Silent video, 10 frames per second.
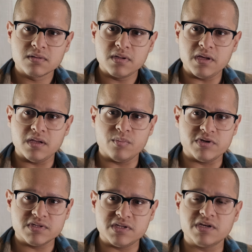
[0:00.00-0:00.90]
and I'm
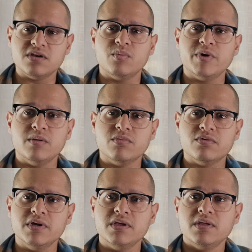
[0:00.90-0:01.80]
gonna stick it on my
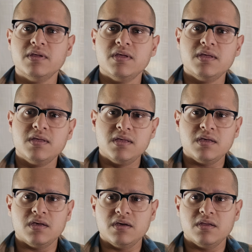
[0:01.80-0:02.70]
M3,
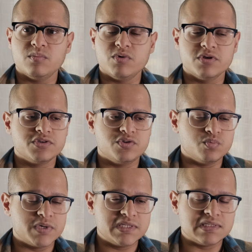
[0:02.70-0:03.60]
and I'm gonna shoot
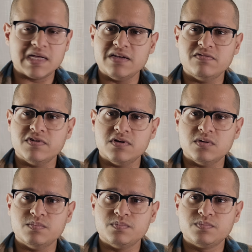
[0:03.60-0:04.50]
my slide
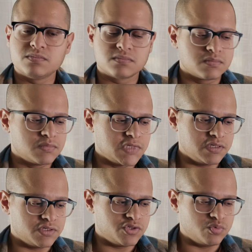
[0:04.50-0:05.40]
film
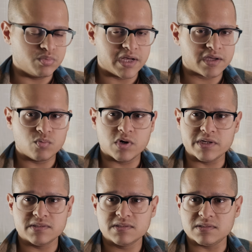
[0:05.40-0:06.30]
and shoot black and
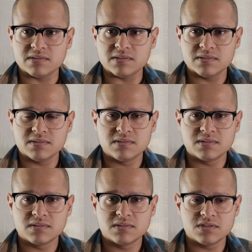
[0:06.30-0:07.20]
whites and
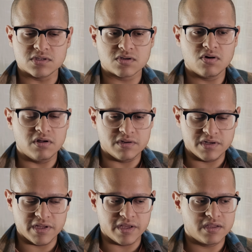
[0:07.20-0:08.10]
just call it a
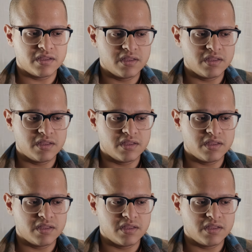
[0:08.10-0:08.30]
day.